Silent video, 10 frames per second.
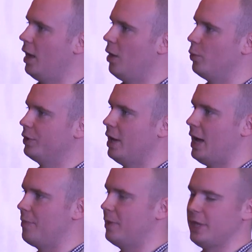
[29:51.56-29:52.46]
with
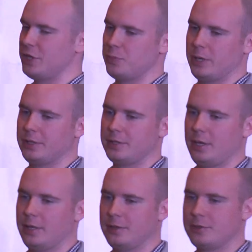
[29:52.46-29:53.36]
high management
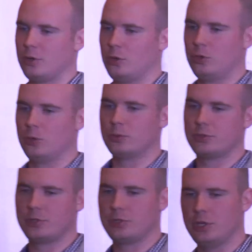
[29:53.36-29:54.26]
and all those
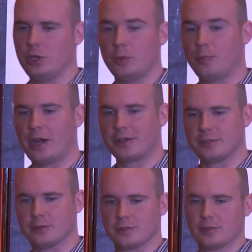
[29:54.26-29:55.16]
C
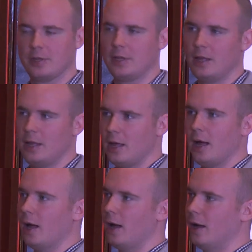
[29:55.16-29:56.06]
persons
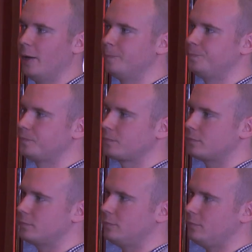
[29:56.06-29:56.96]

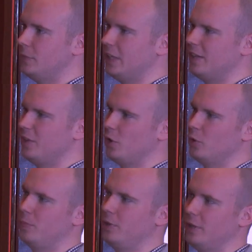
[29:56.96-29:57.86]
that they
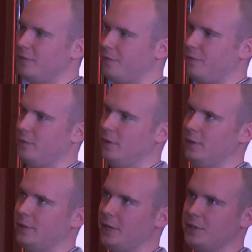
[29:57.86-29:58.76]
don't believe in
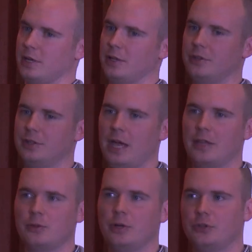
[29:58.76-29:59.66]
technical
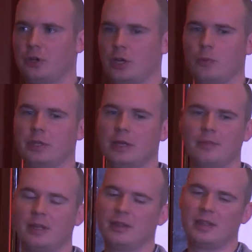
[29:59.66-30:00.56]
details. You are talking with them
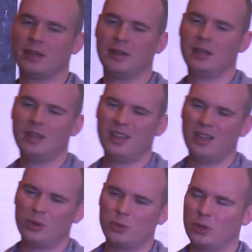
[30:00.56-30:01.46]
and they
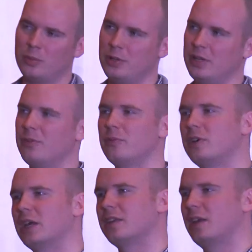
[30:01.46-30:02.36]
do not believe. You've
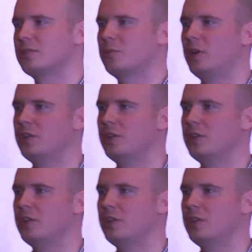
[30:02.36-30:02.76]
got SQL